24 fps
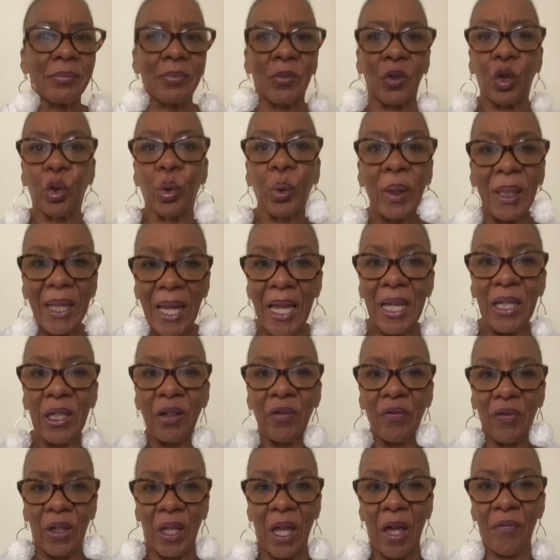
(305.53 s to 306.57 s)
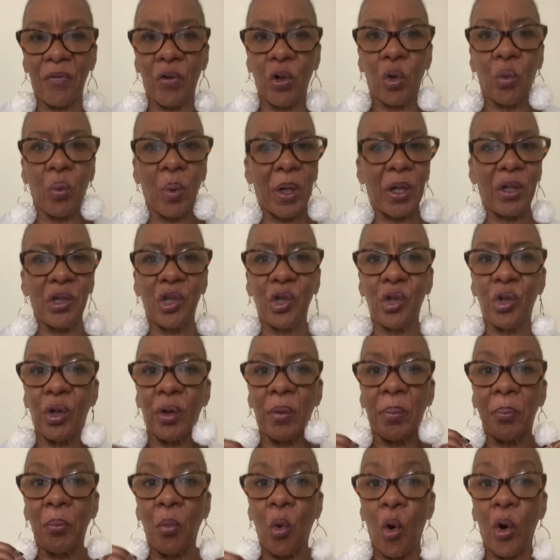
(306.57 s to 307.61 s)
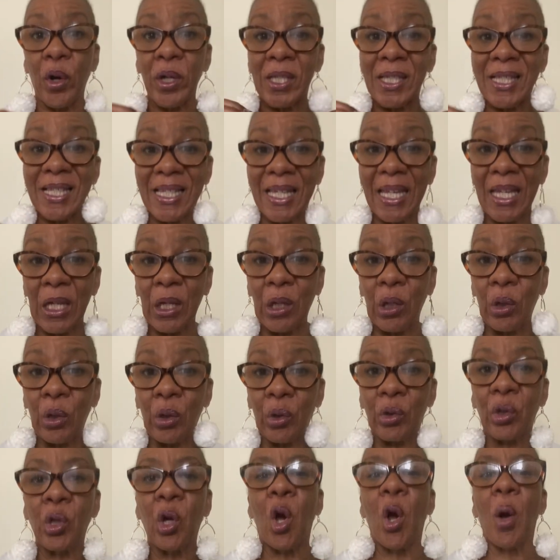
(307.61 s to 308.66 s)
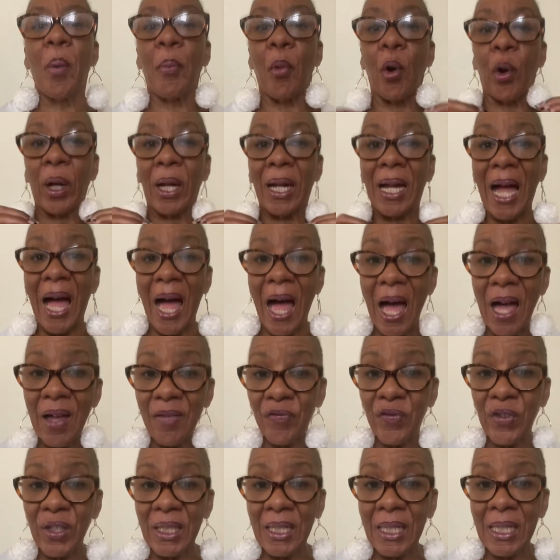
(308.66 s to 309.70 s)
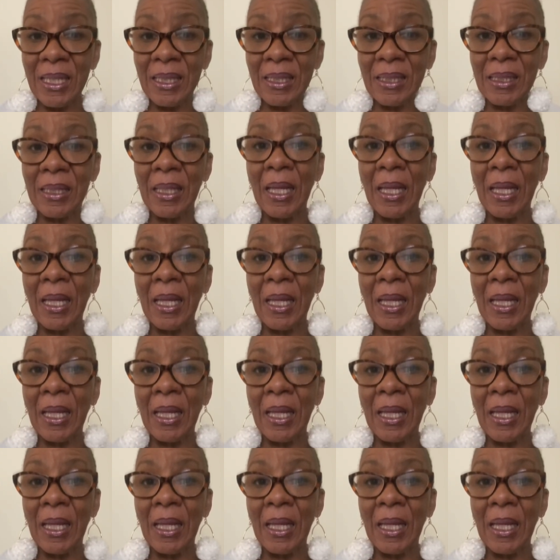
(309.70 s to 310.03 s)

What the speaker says: creative level where you're more skilled, more confident